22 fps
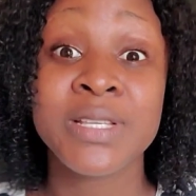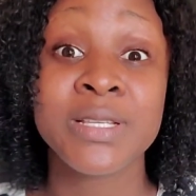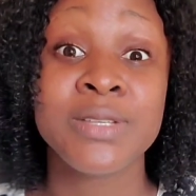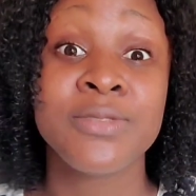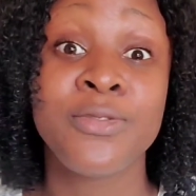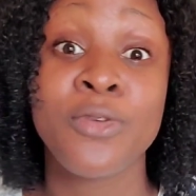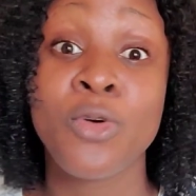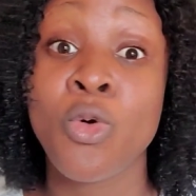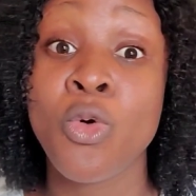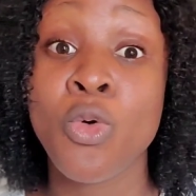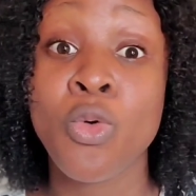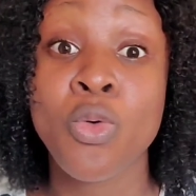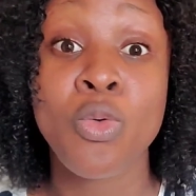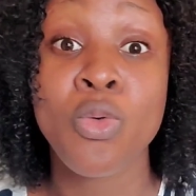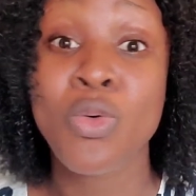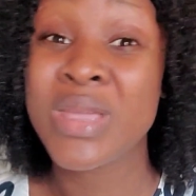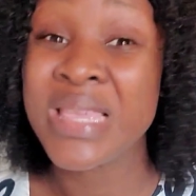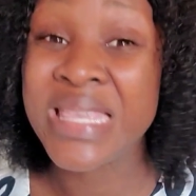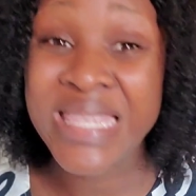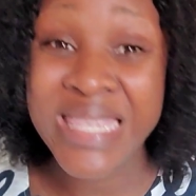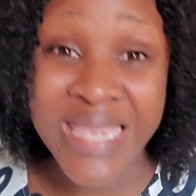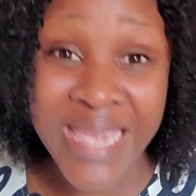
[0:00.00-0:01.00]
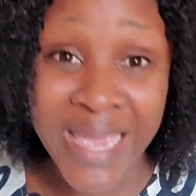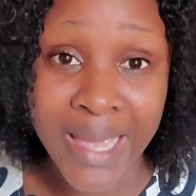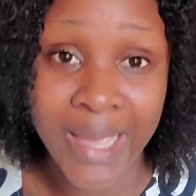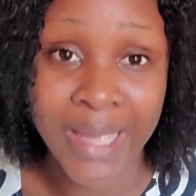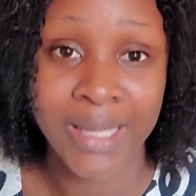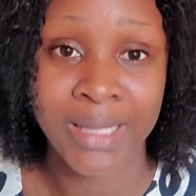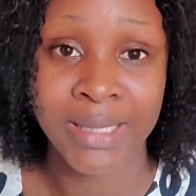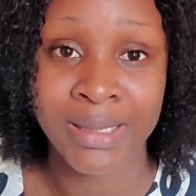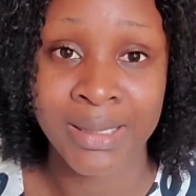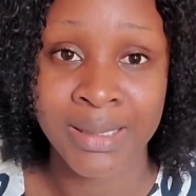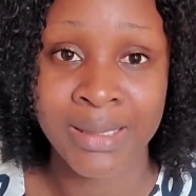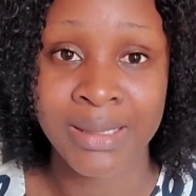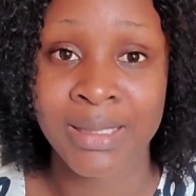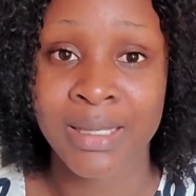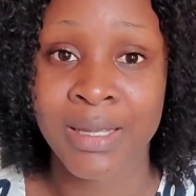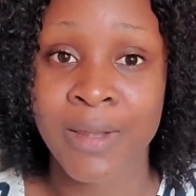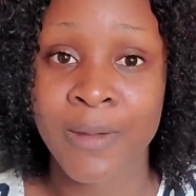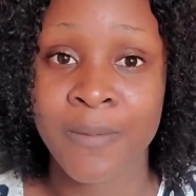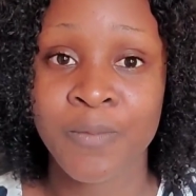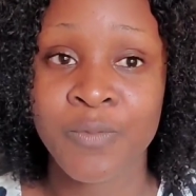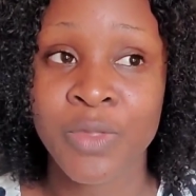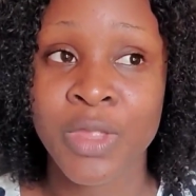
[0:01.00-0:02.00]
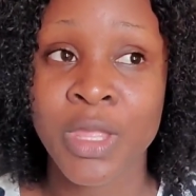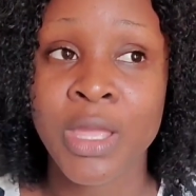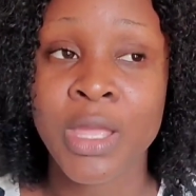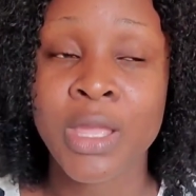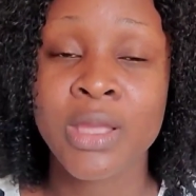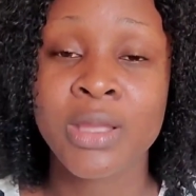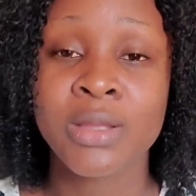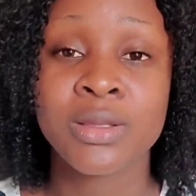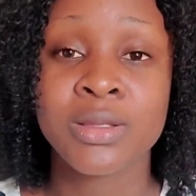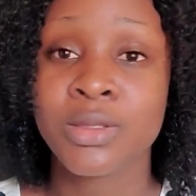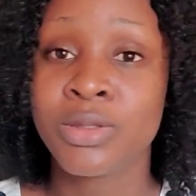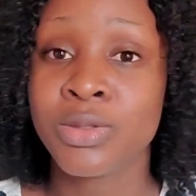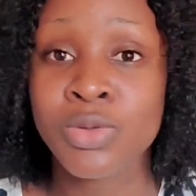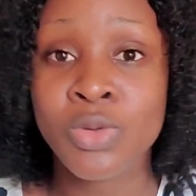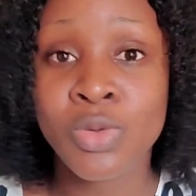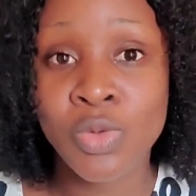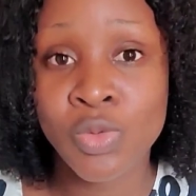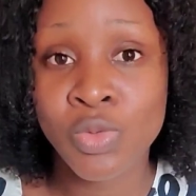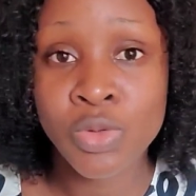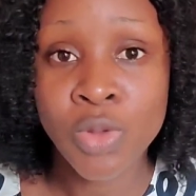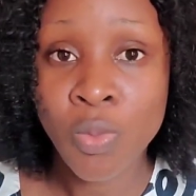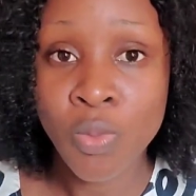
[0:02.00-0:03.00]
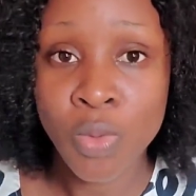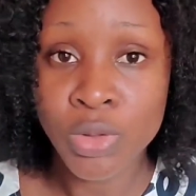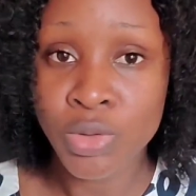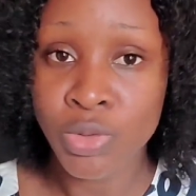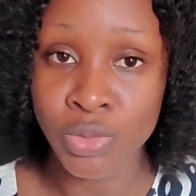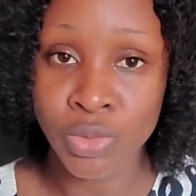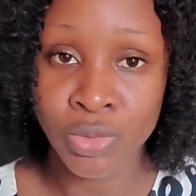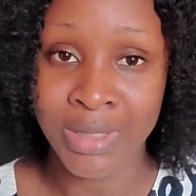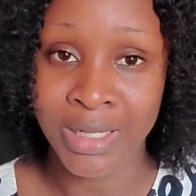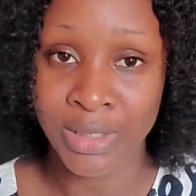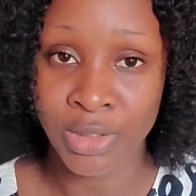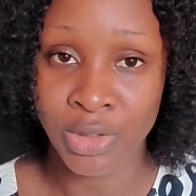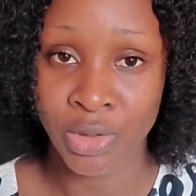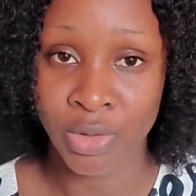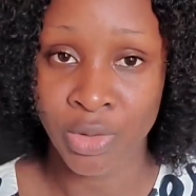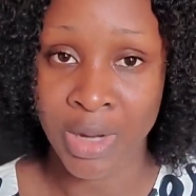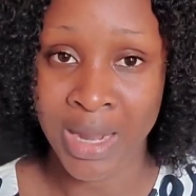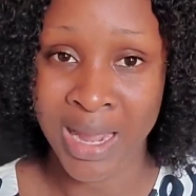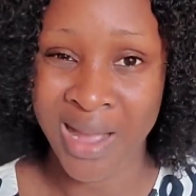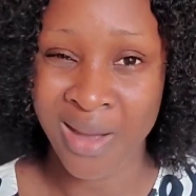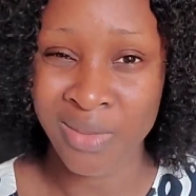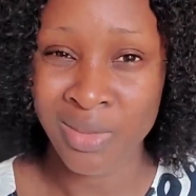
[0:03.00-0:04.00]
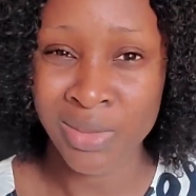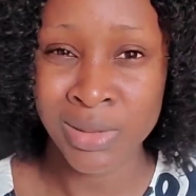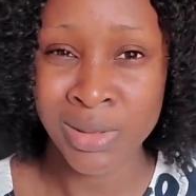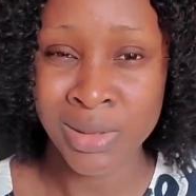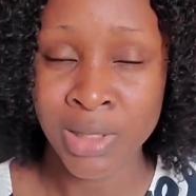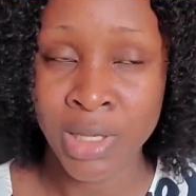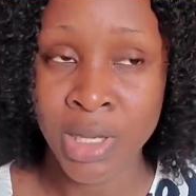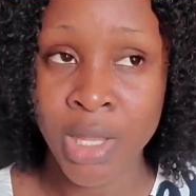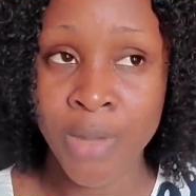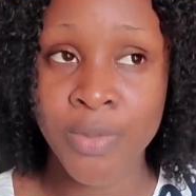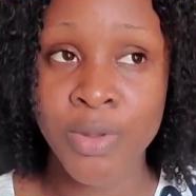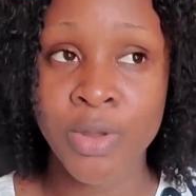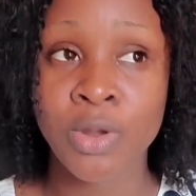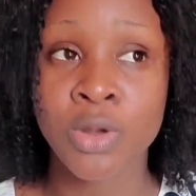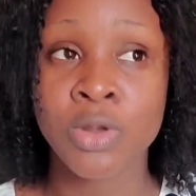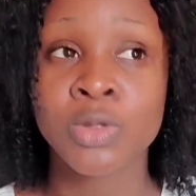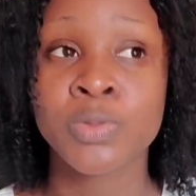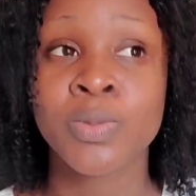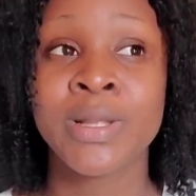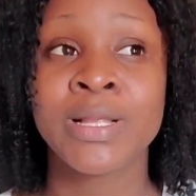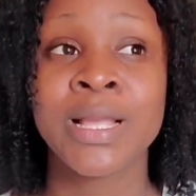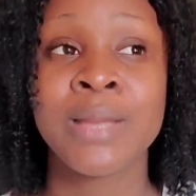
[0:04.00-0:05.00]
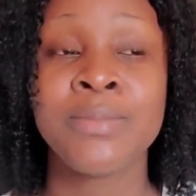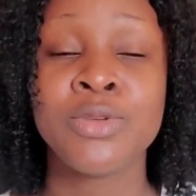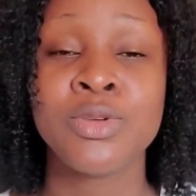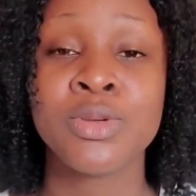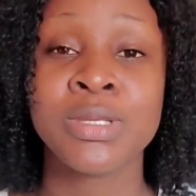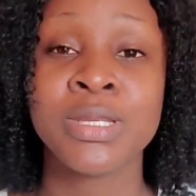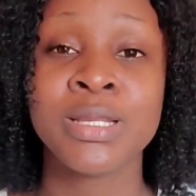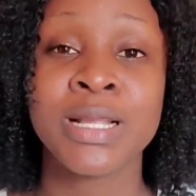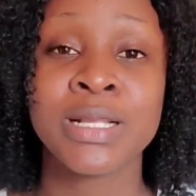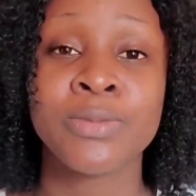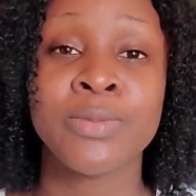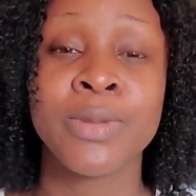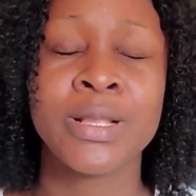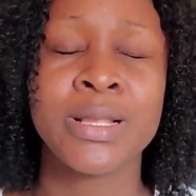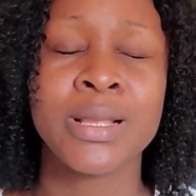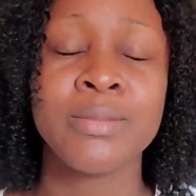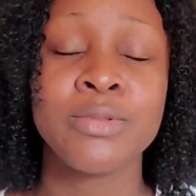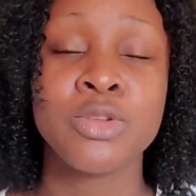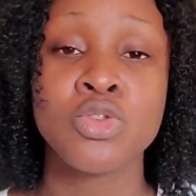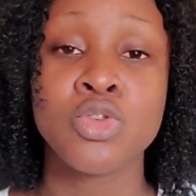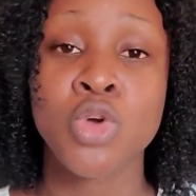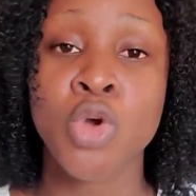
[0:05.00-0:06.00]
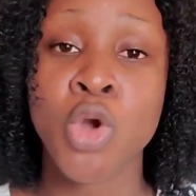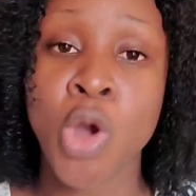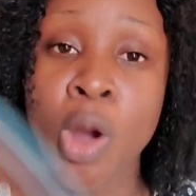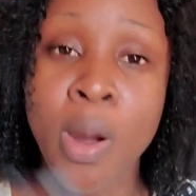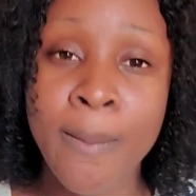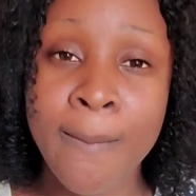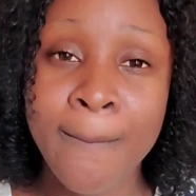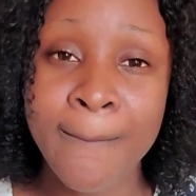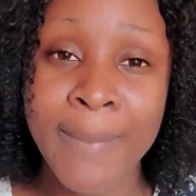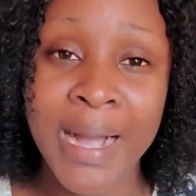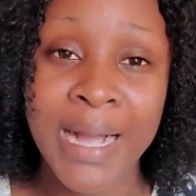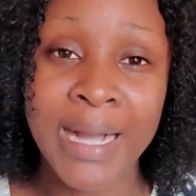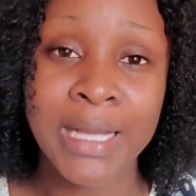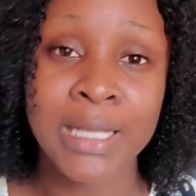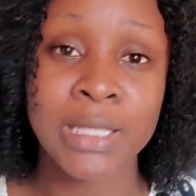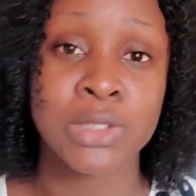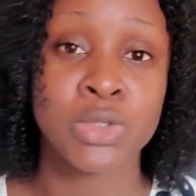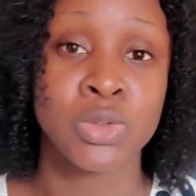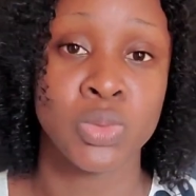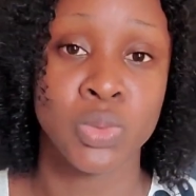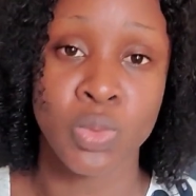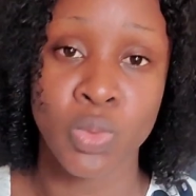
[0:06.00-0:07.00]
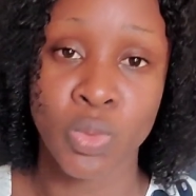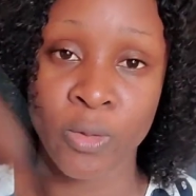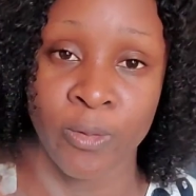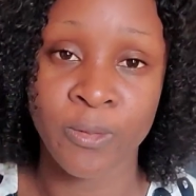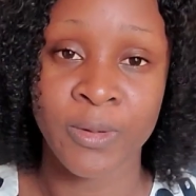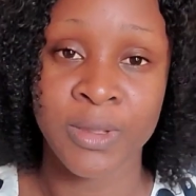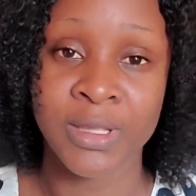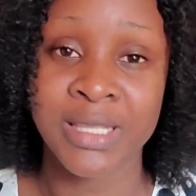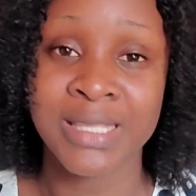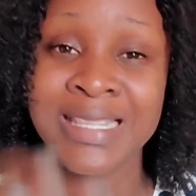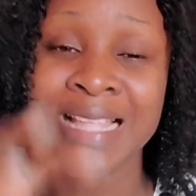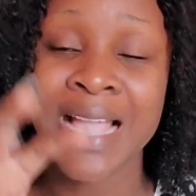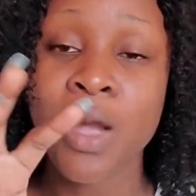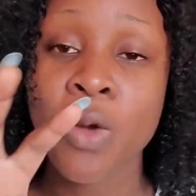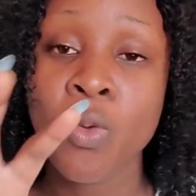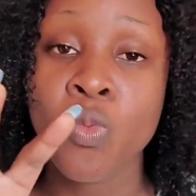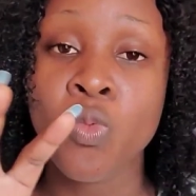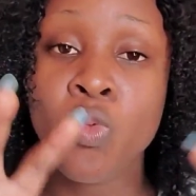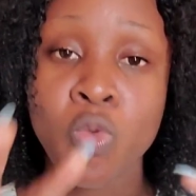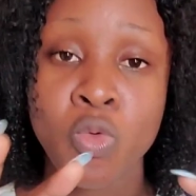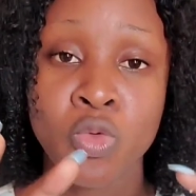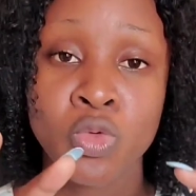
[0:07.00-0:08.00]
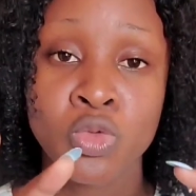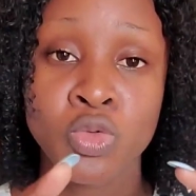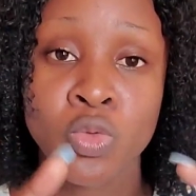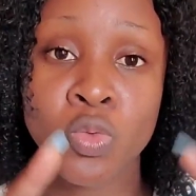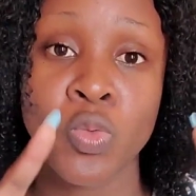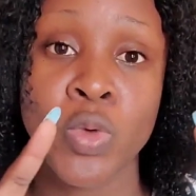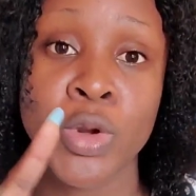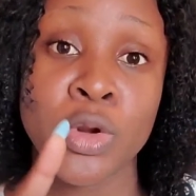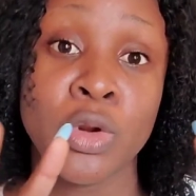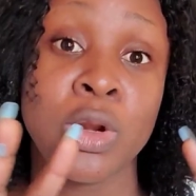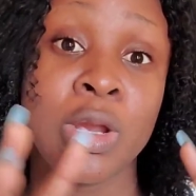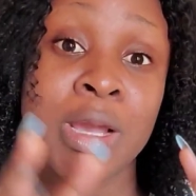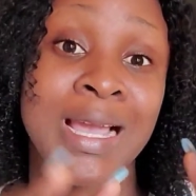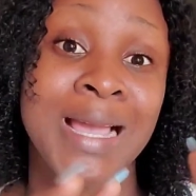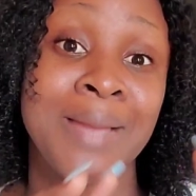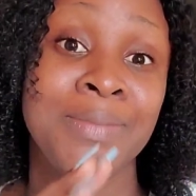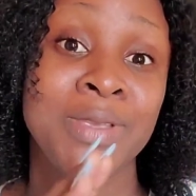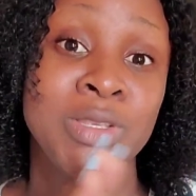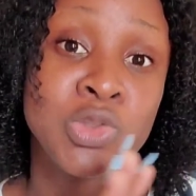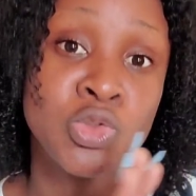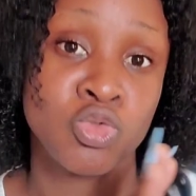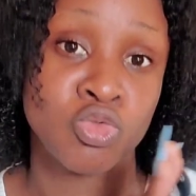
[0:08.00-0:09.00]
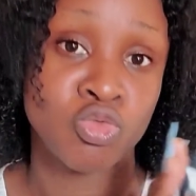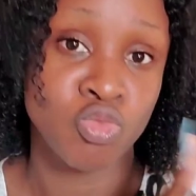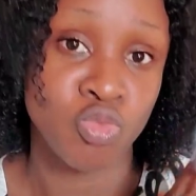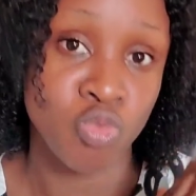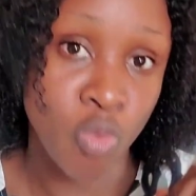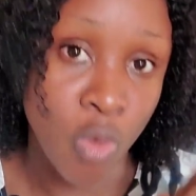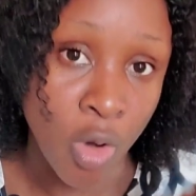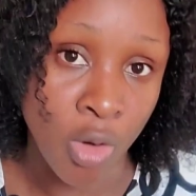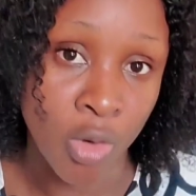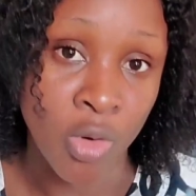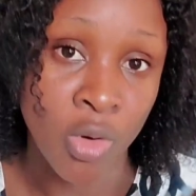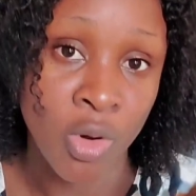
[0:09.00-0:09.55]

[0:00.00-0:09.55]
it for years. You don't want to do that to your house, because by the time you see that, by the time you come back to roof it, that wood will no longer be strong.